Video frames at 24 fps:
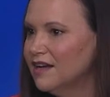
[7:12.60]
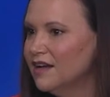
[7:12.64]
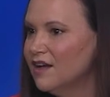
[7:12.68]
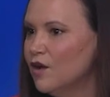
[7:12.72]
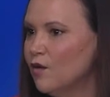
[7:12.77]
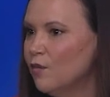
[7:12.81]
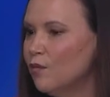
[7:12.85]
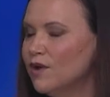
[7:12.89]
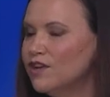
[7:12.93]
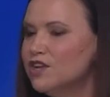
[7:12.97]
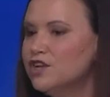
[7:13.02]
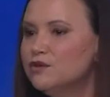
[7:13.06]

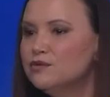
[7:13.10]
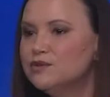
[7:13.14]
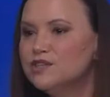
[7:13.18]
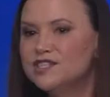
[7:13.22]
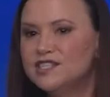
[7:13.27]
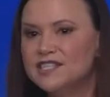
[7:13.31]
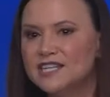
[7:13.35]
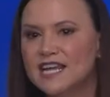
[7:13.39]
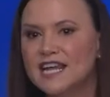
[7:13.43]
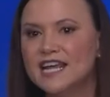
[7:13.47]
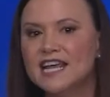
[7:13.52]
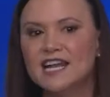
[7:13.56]
When you
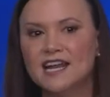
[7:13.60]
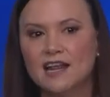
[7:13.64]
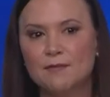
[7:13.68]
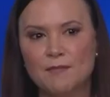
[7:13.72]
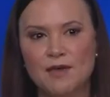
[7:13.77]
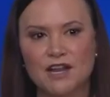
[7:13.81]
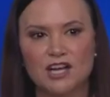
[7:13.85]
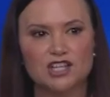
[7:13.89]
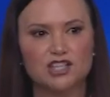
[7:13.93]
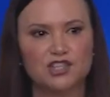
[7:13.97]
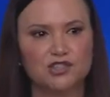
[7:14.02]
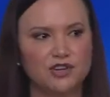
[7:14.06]
see an
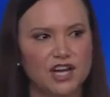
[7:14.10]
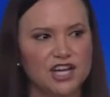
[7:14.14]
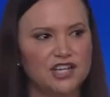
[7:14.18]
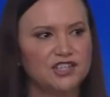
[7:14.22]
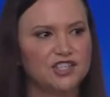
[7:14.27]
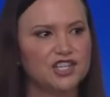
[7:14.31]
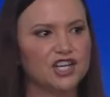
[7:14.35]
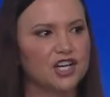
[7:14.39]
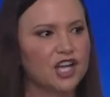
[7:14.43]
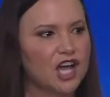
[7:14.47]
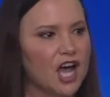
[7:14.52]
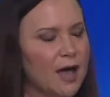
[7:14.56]

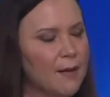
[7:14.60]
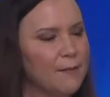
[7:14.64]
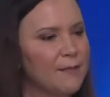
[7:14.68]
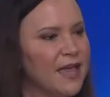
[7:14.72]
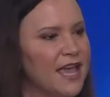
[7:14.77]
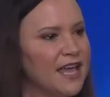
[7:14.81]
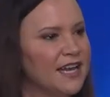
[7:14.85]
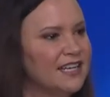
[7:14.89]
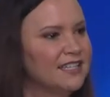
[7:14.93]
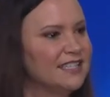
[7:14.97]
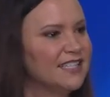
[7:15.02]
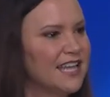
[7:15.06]
administration come
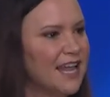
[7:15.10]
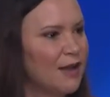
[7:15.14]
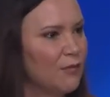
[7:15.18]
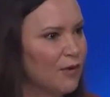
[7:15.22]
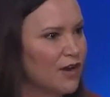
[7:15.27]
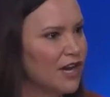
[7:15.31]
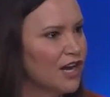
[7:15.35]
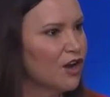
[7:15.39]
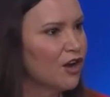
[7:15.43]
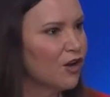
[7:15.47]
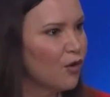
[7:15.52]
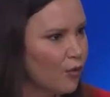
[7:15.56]
in and say we
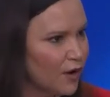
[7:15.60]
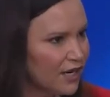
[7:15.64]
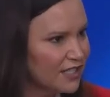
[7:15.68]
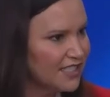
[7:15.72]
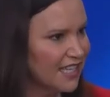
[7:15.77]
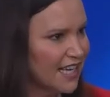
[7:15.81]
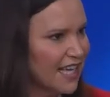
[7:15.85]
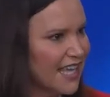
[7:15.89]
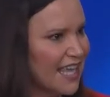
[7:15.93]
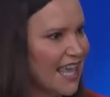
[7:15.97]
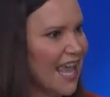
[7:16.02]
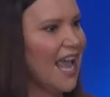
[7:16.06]
are going to
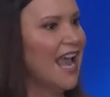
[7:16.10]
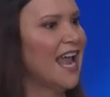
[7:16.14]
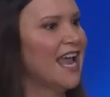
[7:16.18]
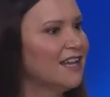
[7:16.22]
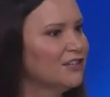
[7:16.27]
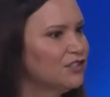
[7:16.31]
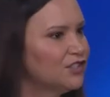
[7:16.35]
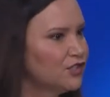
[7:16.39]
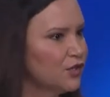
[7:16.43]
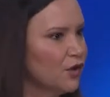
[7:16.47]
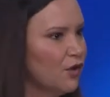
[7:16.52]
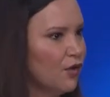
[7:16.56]

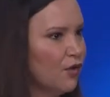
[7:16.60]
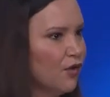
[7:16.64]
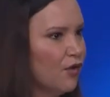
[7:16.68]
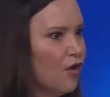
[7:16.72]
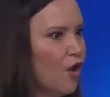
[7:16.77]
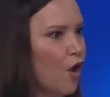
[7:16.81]
cancel